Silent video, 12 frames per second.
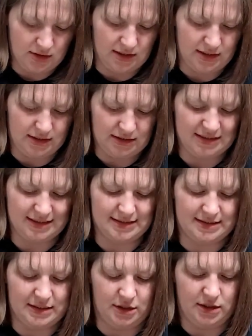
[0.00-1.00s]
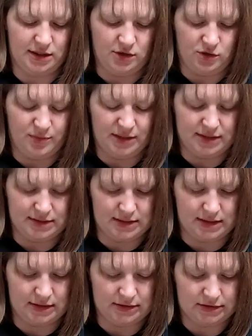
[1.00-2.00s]
Need dexterity to open this
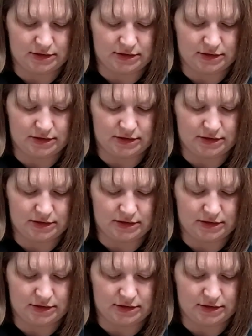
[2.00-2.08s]
thing.